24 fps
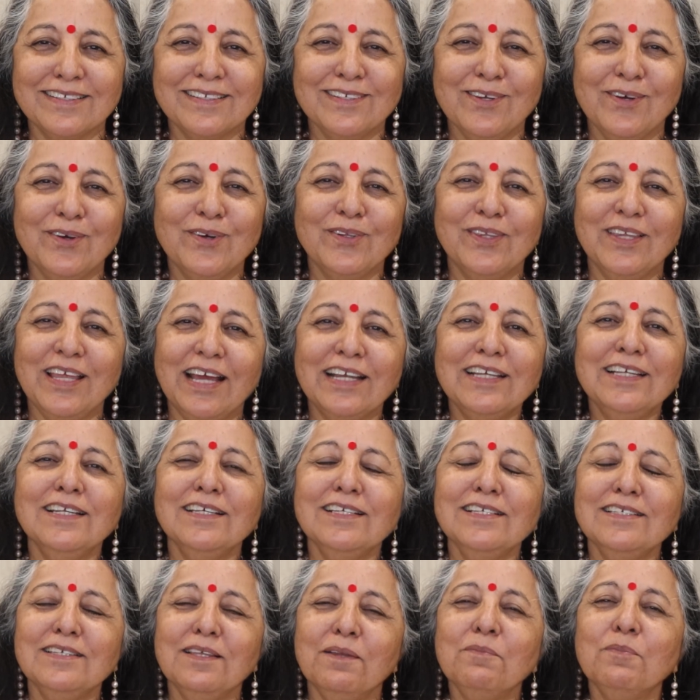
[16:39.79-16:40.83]
So that
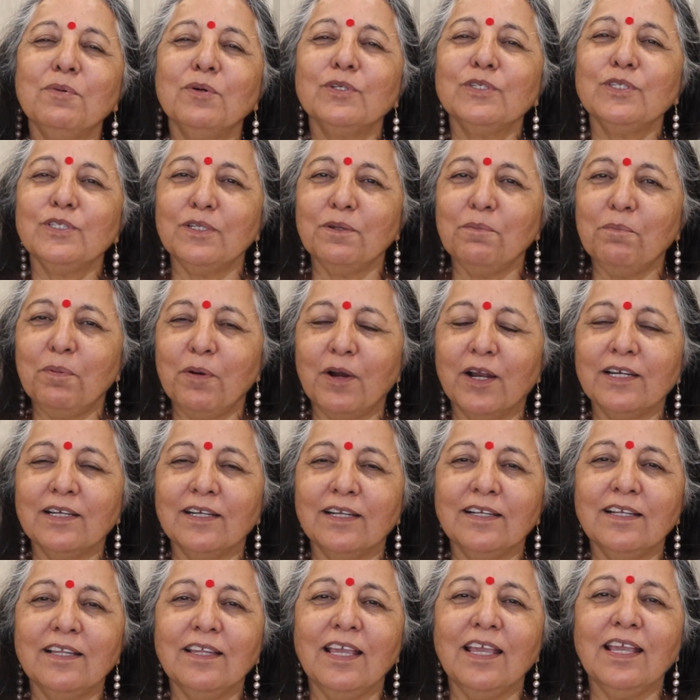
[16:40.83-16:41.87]
is the most
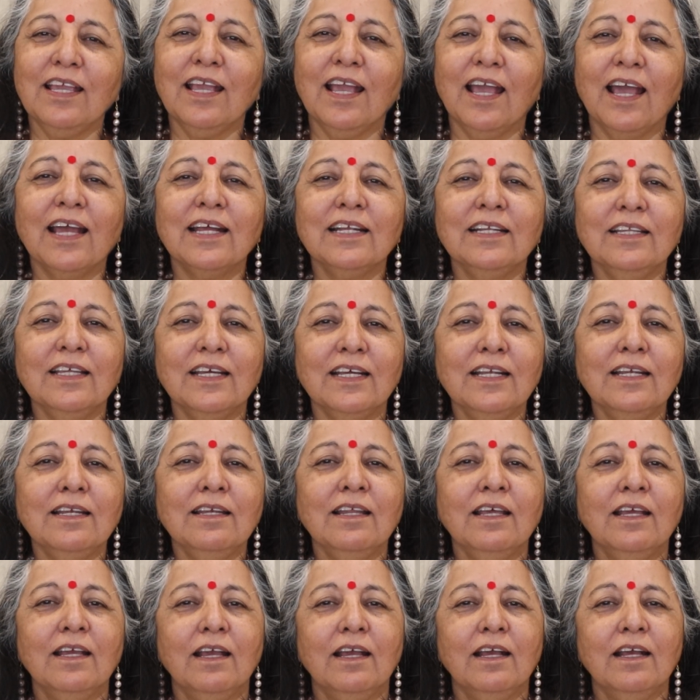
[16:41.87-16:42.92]
important thing. And then